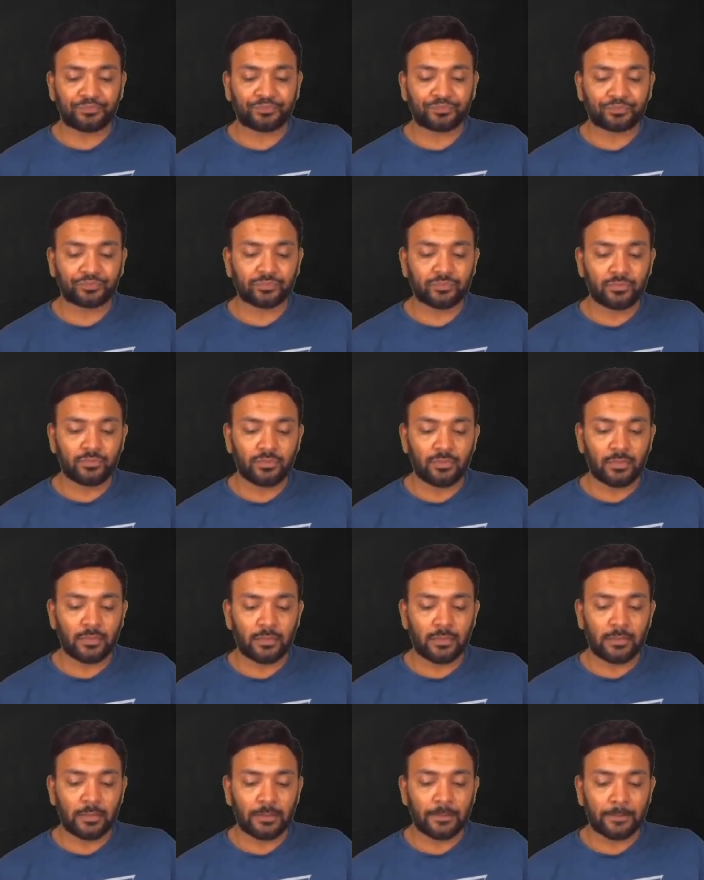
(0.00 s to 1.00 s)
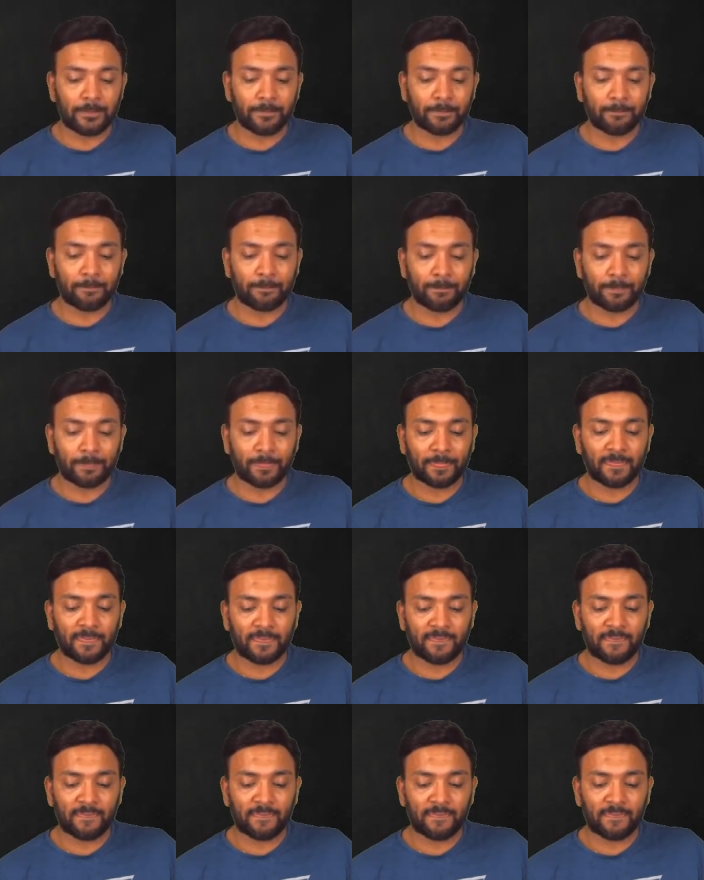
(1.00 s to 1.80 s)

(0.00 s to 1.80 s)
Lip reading: [no speech]